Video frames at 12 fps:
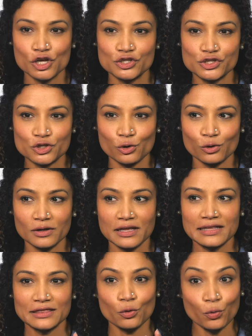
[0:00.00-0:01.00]
So,
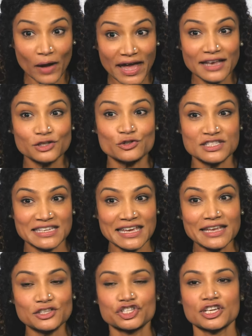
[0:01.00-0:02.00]
the way to
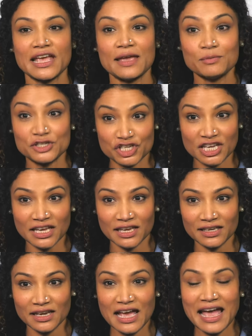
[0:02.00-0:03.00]
teach a
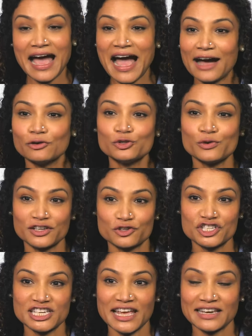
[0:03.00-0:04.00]
machine how to
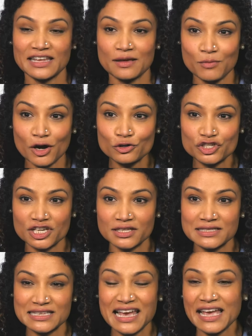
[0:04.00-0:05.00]
understand
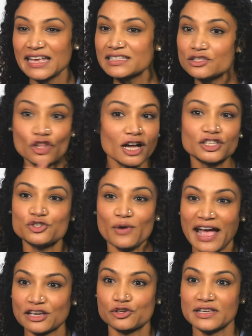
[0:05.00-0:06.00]
emotions is not to
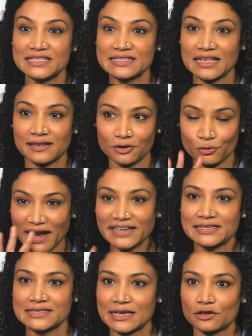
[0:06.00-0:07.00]
actually
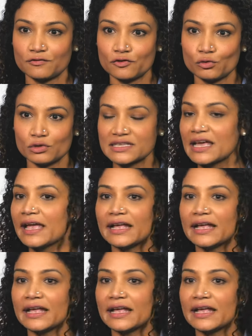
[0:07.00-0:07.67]
write a set of rules.